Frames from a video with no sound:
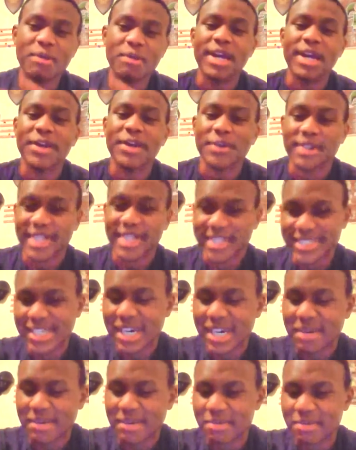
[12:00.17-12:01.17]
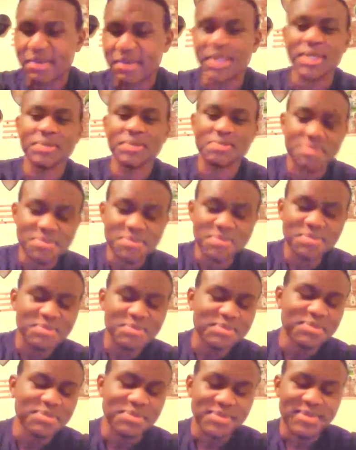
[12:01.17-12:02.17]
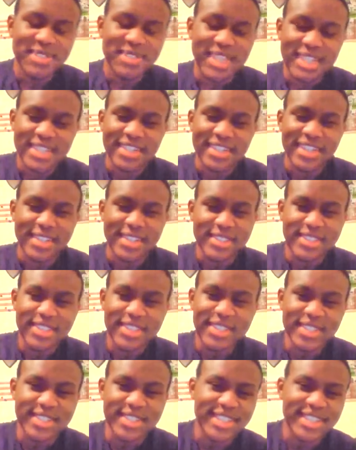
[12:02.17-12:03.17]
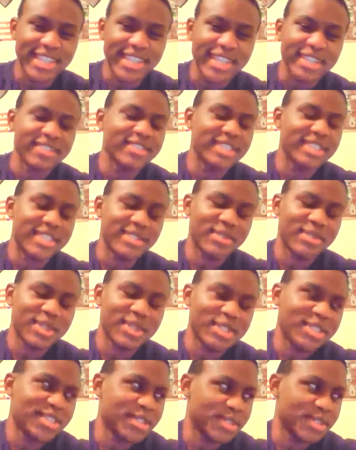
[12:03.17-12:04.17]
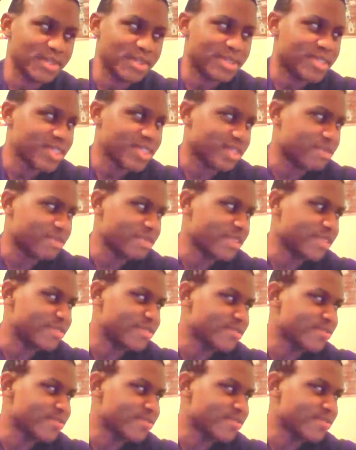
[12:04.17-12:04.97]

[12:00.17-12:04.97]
back on that topic, but just gonna say we should do something.